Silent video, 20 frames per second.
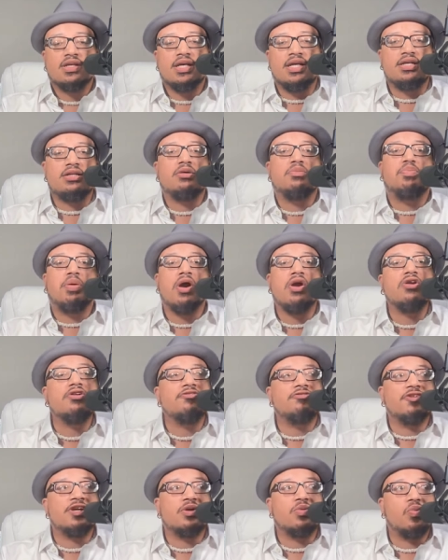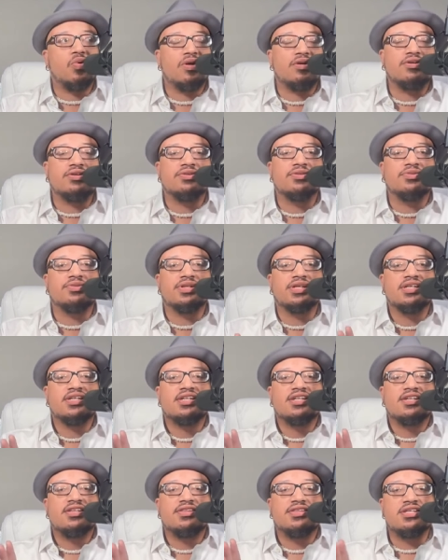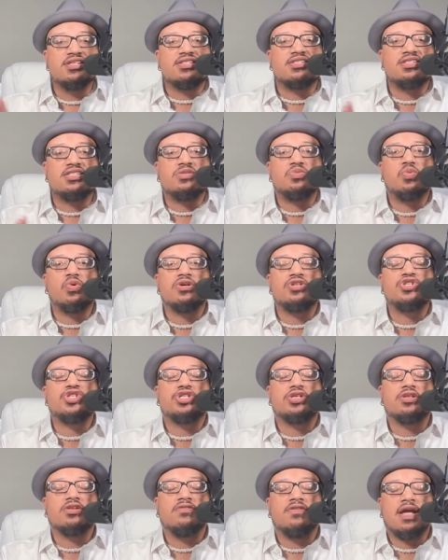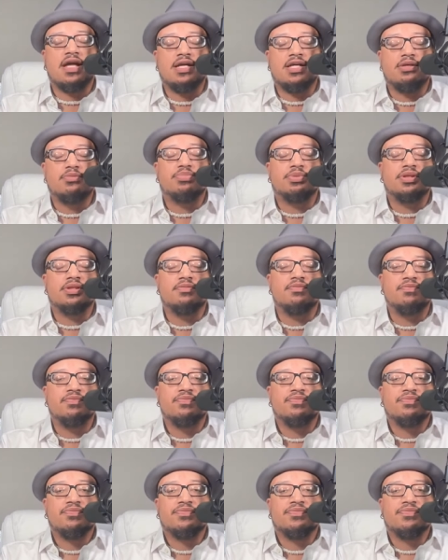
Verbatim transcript: In a perfect world, this is what should have happened.